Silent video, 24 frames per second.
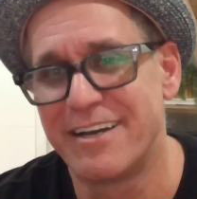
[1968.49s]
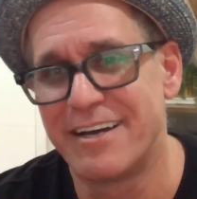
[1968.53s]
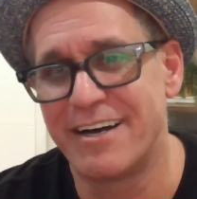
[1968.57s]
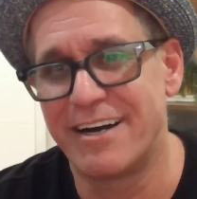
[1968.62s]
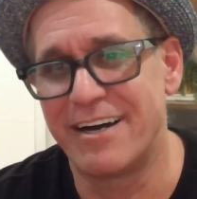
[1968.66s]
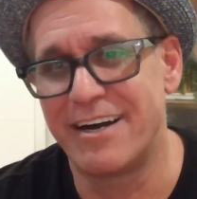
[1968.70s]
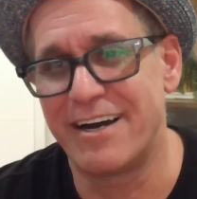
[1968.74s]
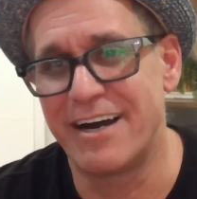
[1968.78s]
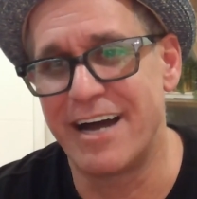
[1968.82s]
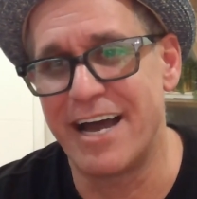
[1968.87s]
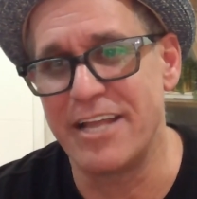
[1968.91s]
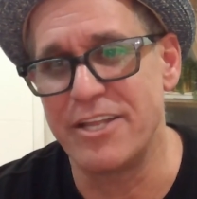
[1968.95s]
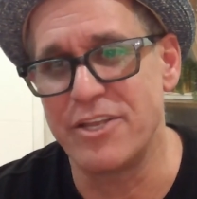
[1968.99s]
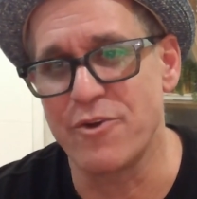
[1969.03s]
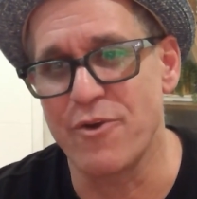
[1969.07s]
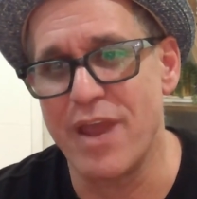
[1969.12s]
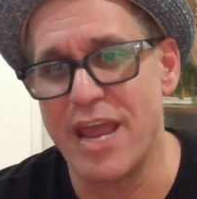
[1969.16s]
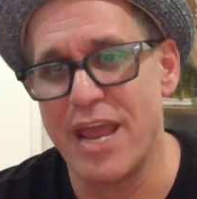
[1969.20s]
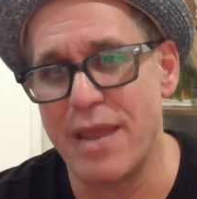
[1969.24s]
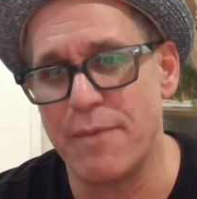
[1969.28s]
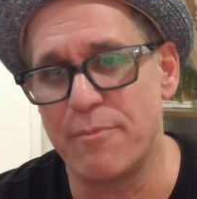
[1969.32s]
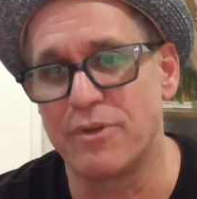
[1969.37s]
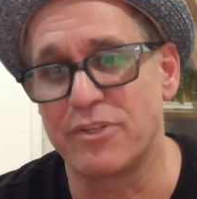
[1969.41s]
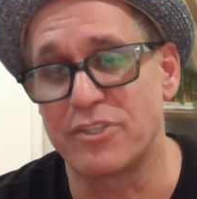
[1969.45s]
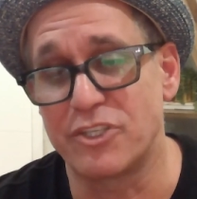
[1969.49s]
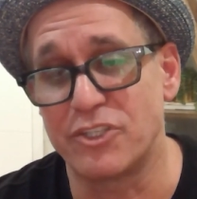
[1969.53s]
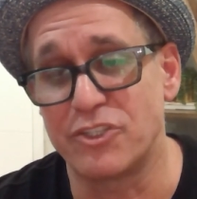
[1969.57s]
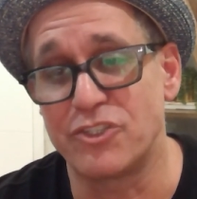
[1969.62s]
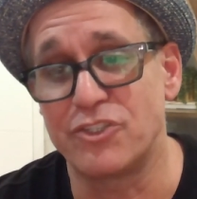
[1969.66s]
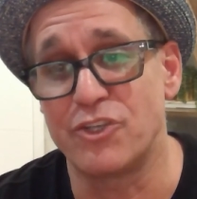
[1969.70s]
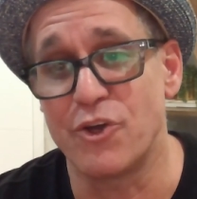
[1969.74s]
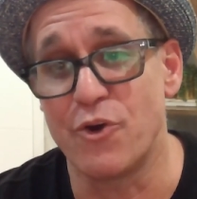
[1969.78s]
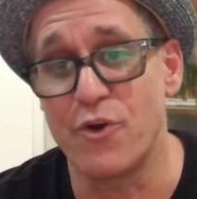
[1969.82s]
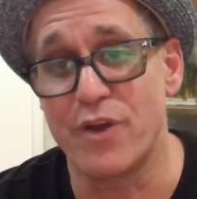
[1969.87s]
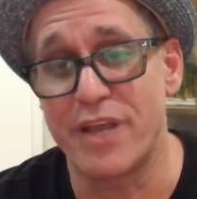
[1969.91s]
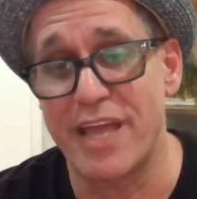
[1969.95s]
And you're able to
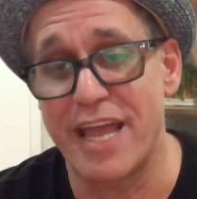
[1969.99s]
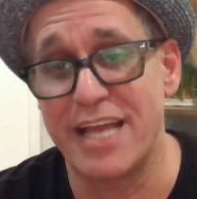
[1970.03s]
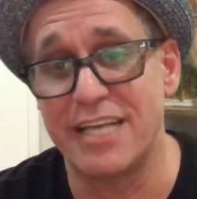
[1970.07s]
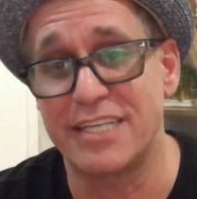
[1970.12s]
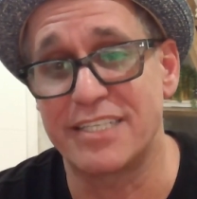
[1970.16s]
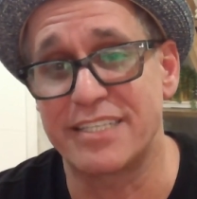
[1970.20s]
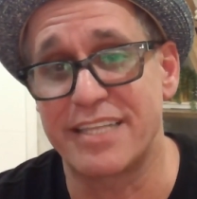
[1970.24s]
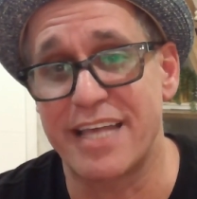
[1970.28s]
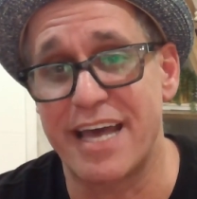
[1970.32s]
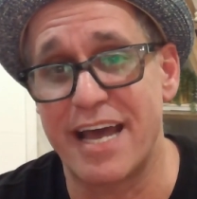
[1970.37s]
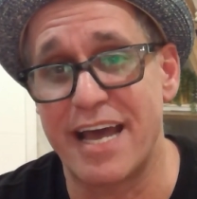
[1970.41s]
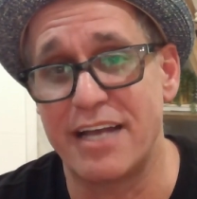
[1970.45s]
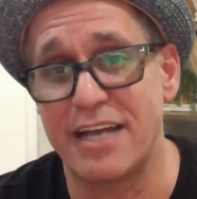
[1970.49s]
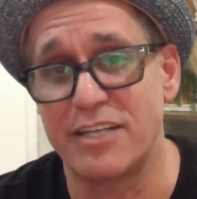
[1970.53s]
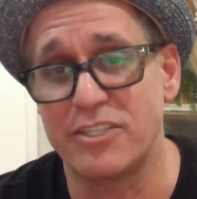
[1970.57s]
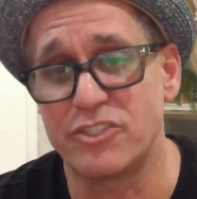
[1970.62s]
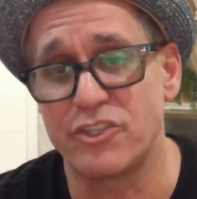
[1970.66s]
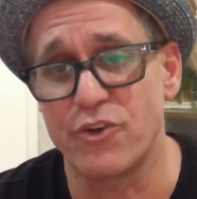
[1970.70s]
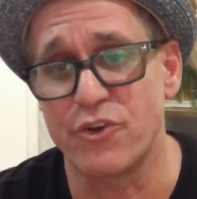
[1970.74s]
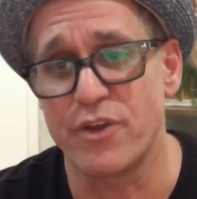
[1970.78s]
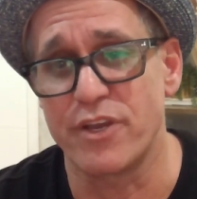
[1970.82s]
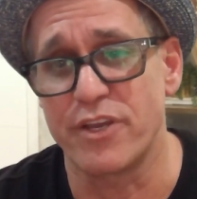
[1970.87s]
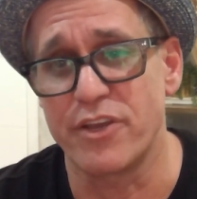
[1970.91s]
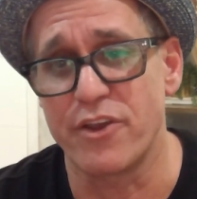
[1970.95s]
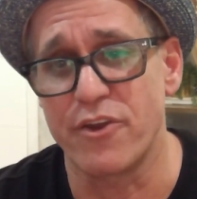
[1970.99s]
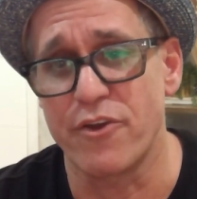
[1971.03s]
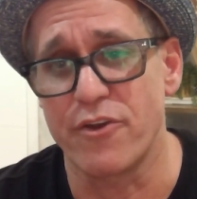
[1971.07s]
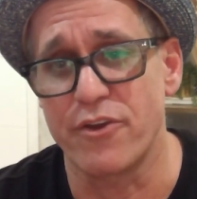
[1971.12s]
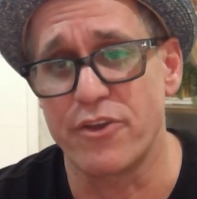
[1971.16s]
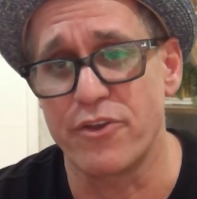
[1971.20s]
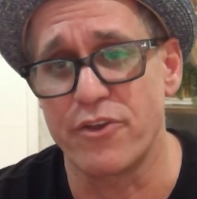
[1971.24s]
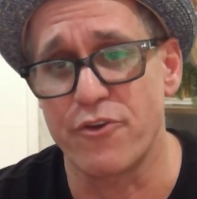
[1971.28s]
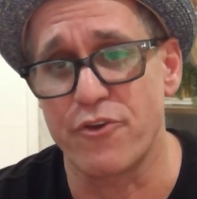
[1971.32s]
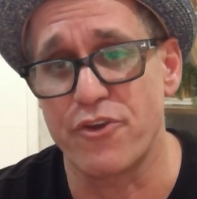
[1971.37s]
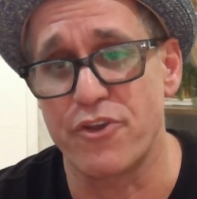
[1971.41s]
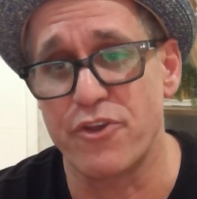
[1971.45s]
showcase that during your
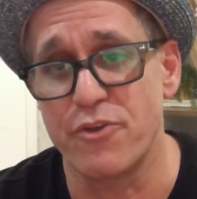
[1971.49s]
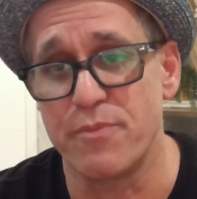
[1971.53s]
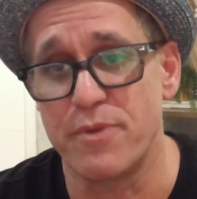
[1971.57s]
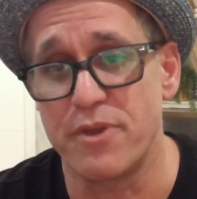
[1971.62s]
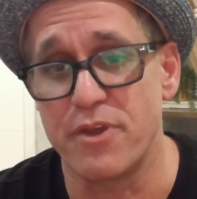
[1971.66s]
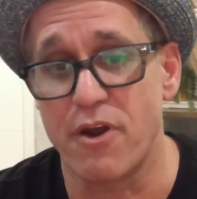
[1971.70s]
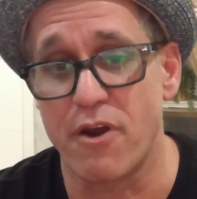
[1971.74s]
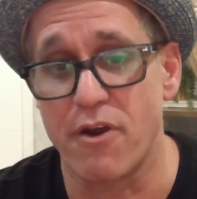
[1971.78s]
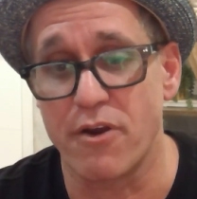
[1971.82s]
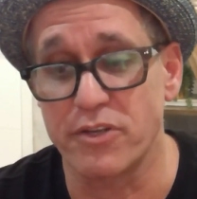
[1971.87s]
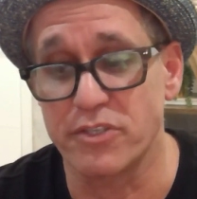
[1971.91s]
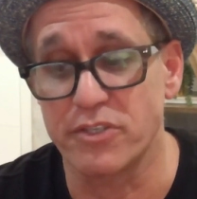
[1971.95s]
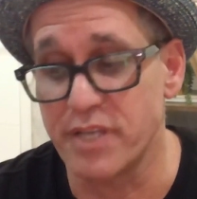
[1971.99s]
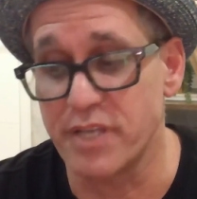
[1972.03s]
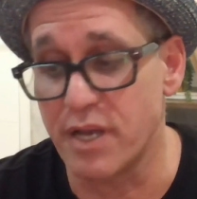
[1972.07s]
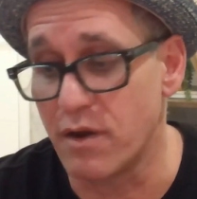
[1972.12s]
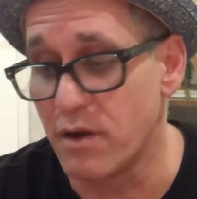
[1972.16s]
QBRs.